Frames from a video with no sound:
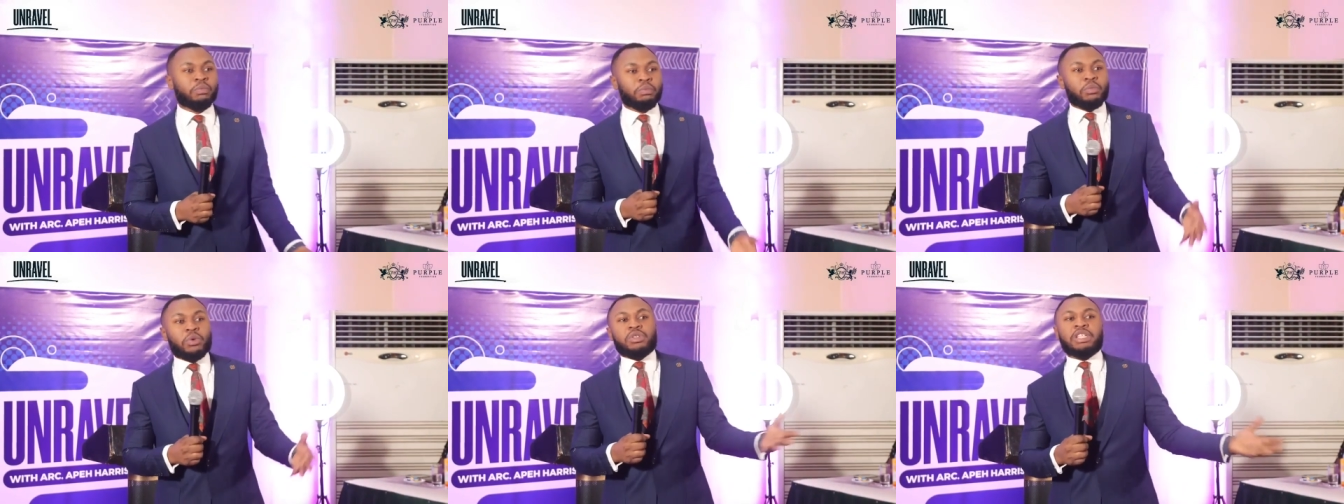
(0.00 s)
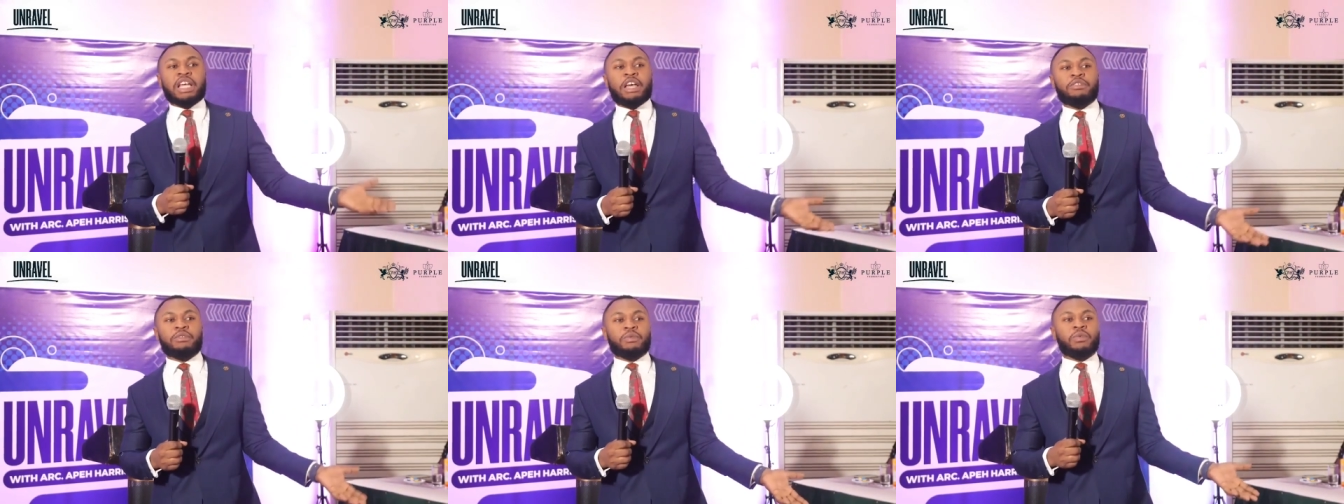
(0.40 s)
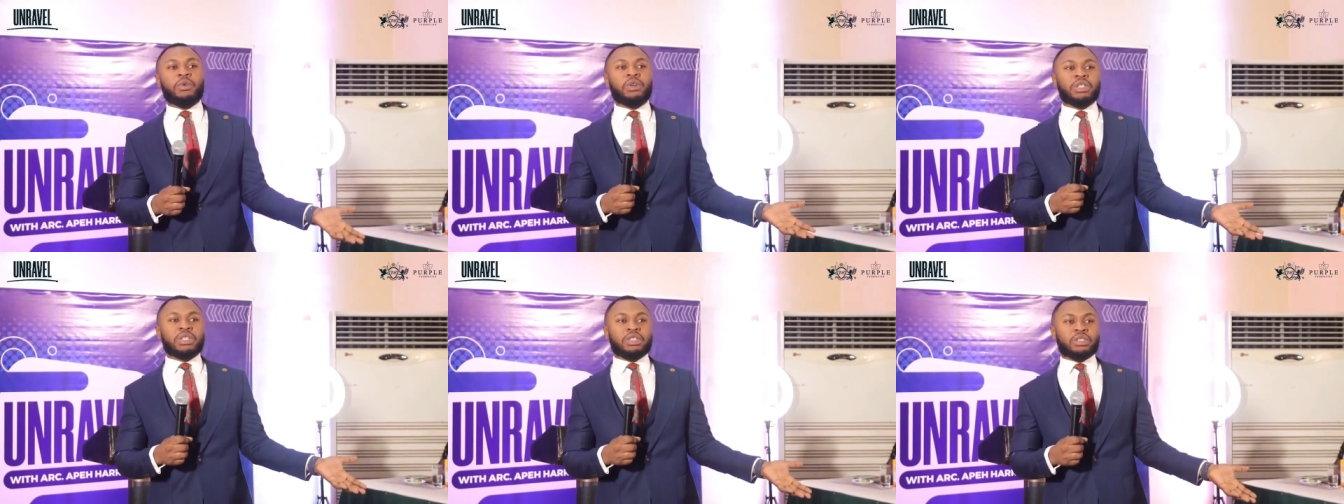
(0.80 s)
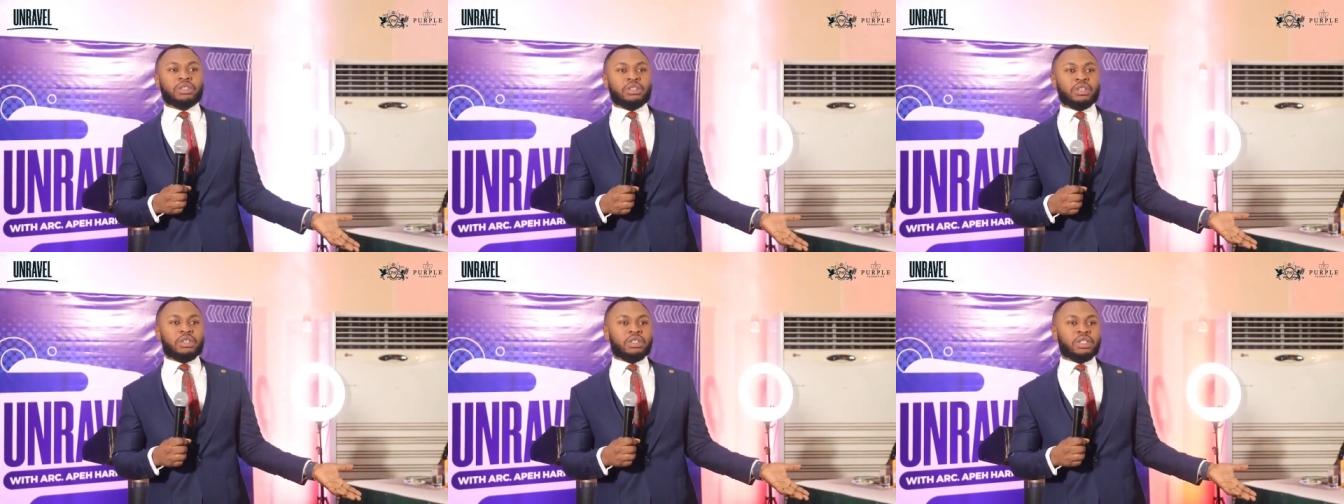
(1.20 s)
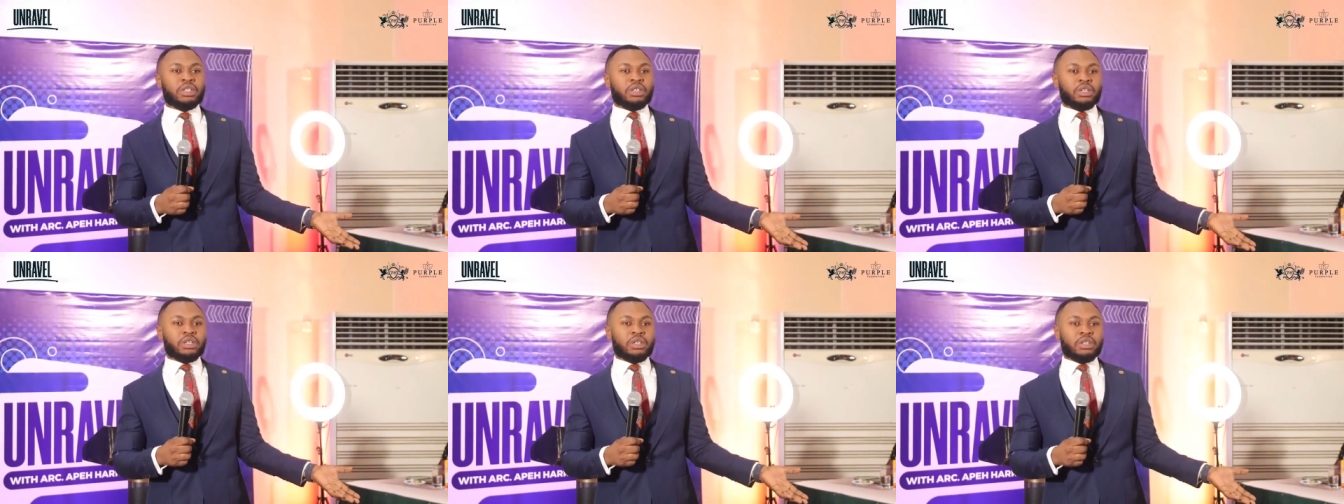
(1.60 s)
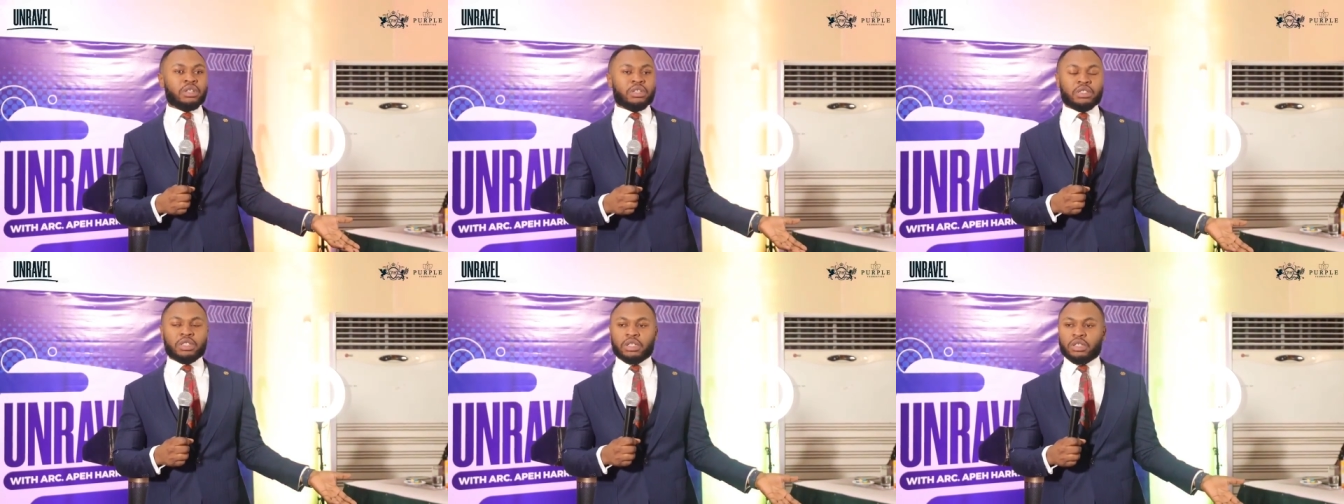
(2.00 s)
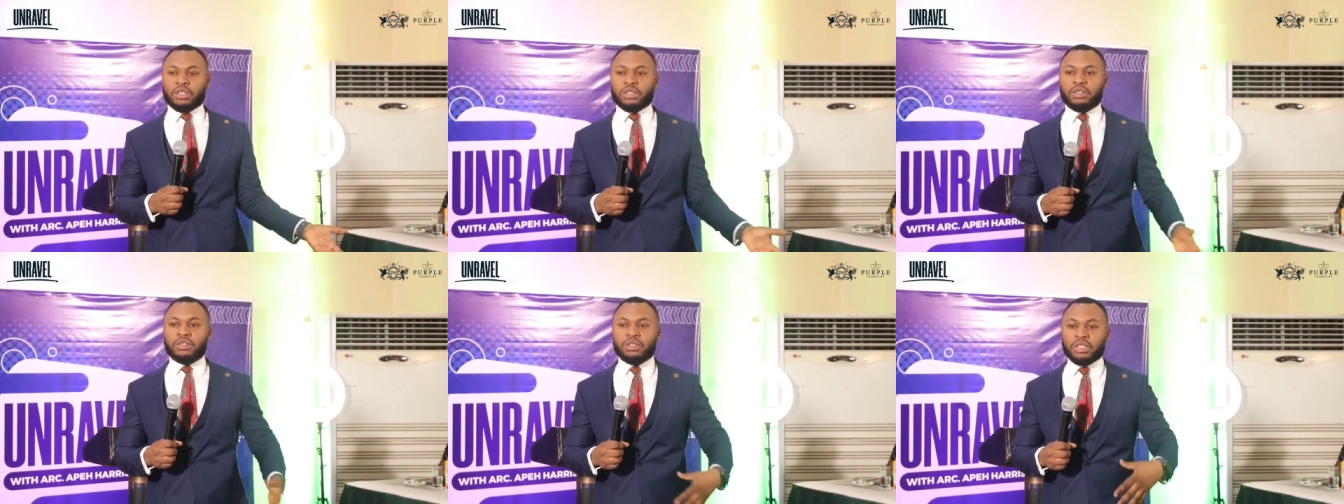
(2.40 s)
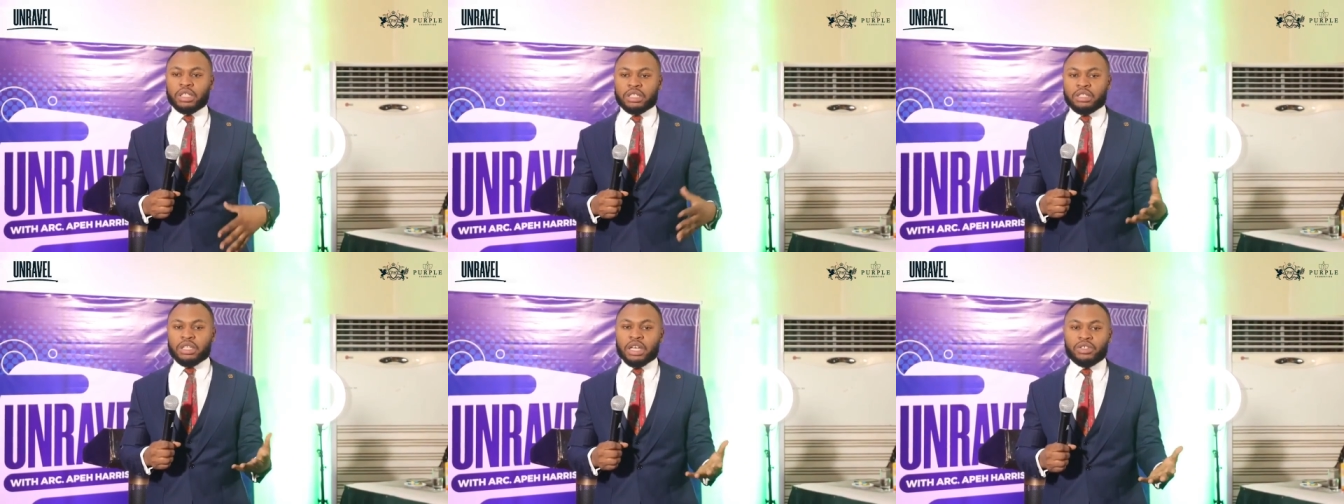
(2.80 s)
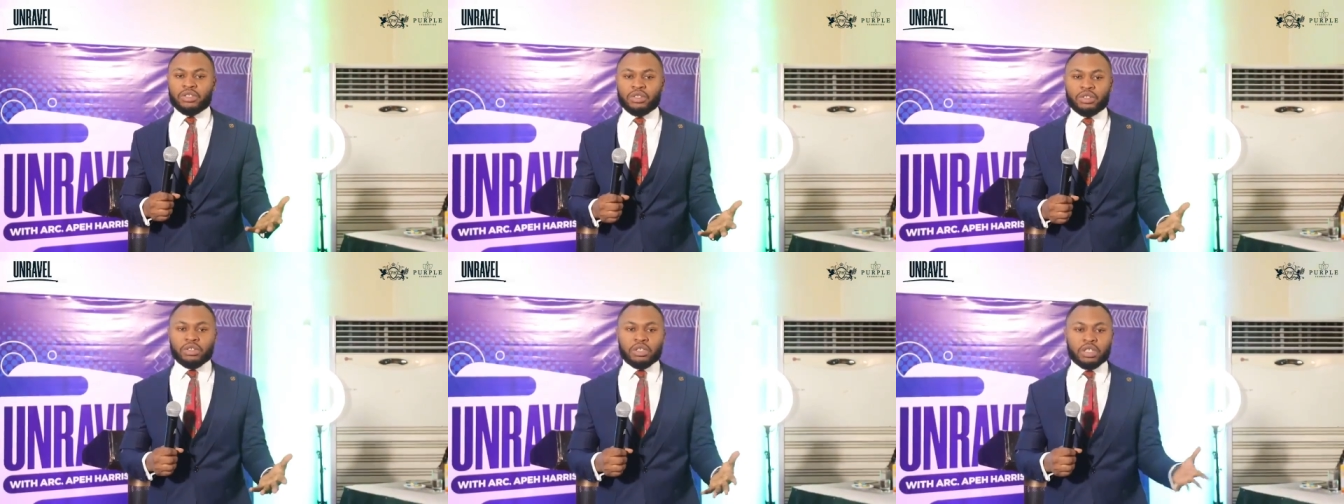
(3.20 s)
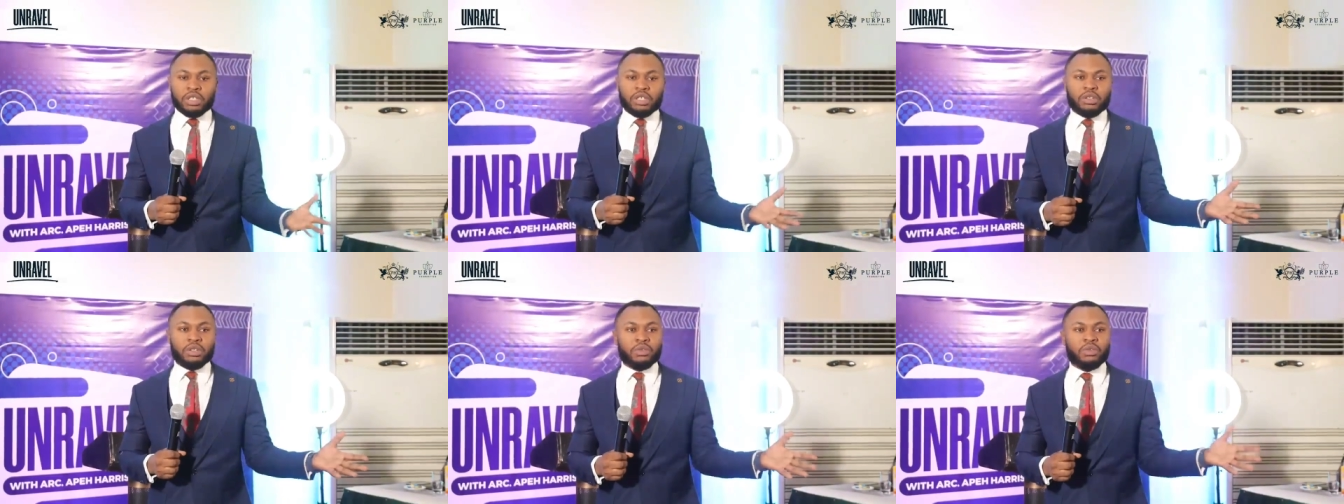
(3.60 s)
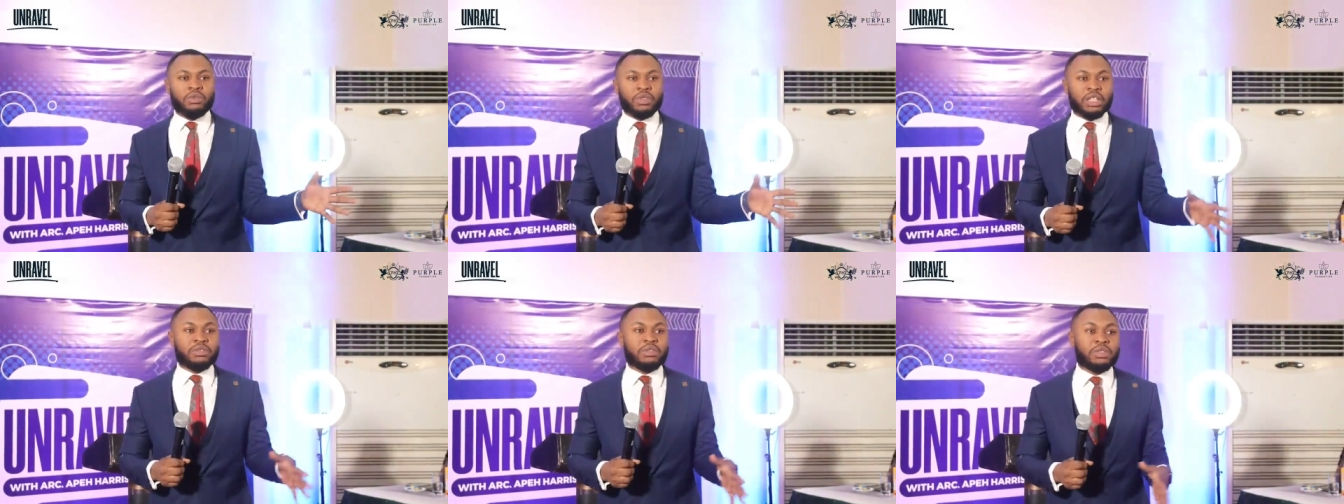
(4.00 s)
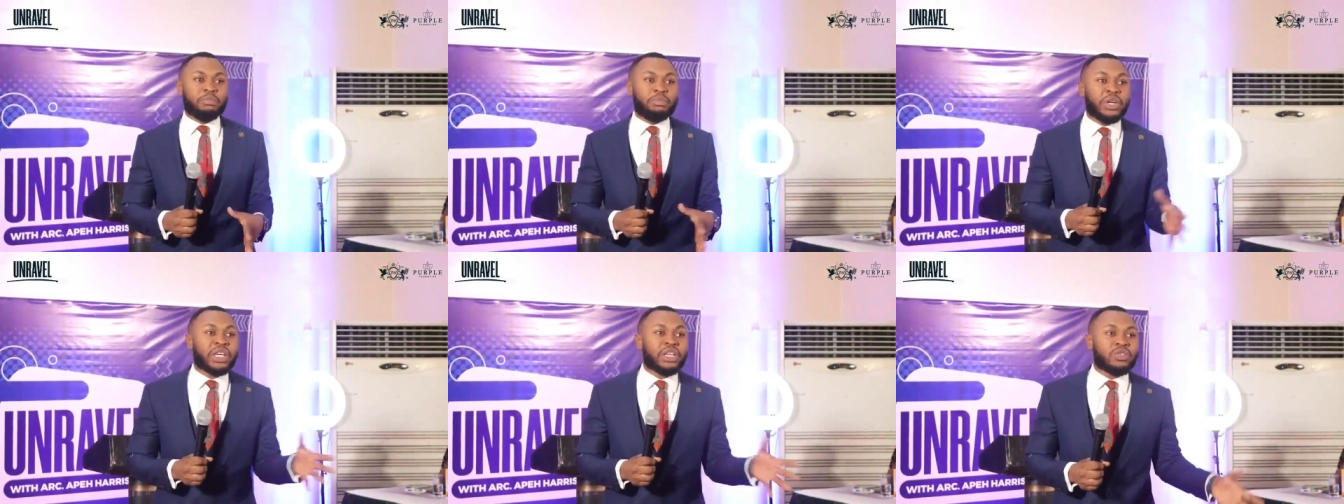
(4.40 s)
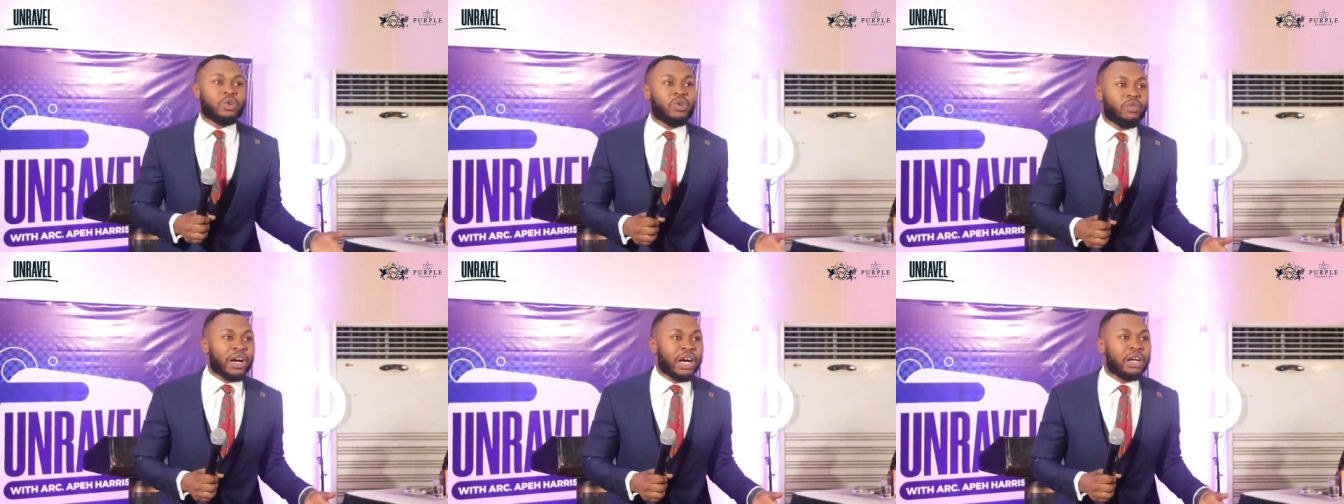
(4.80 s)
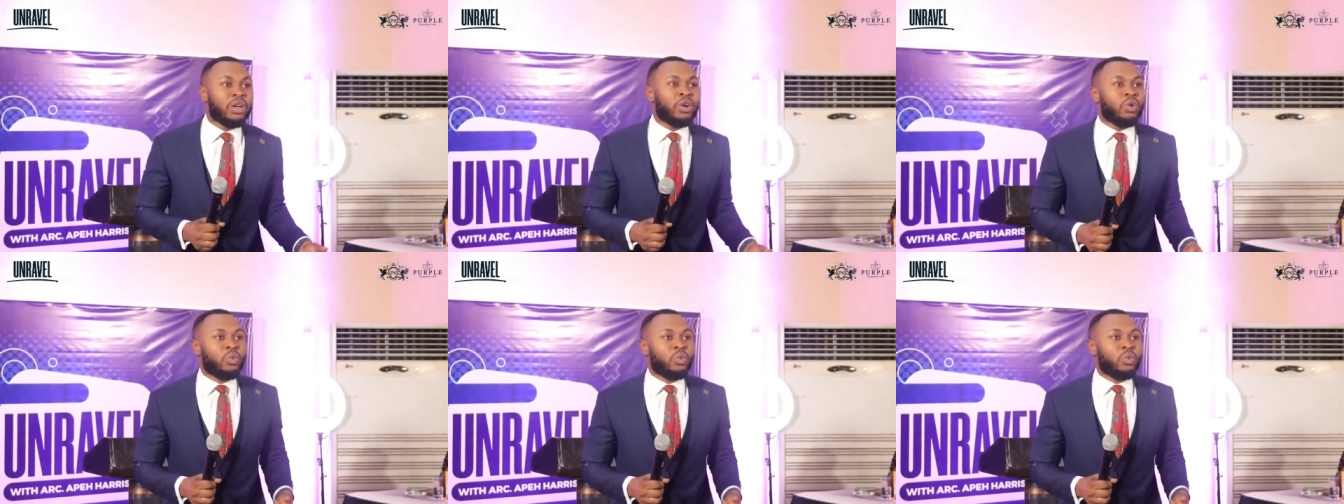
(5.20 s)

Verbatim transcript: Most times before the the the the section the the break is over,